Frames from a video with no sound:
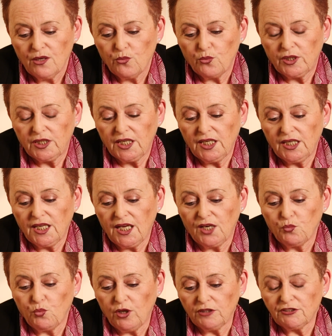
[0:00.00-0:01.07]
when El Al
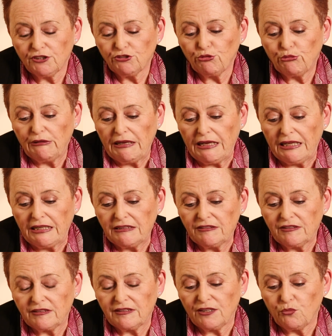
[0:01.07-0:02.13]
wanted to lend,
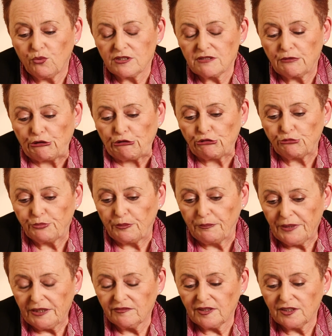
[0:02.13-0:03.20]
they were not
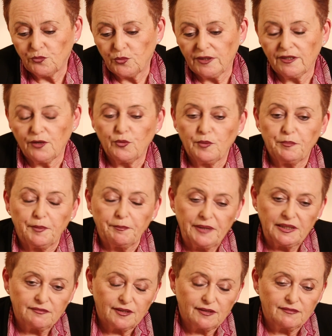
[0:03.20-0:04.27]
permitted. When they were
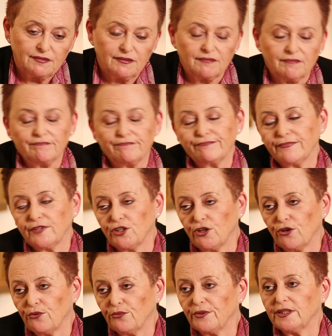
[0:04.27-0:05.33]
permitted, you
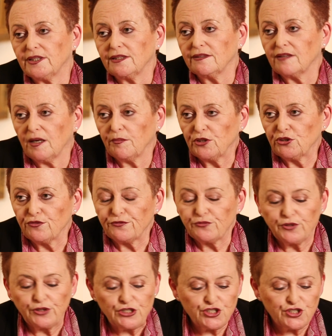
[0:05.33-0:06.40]
know, it didn't come into
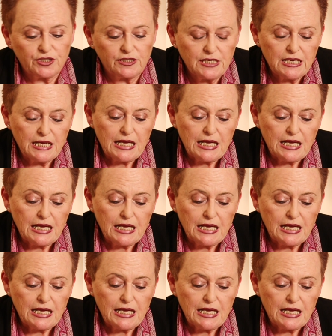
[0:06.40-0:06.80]
fruition.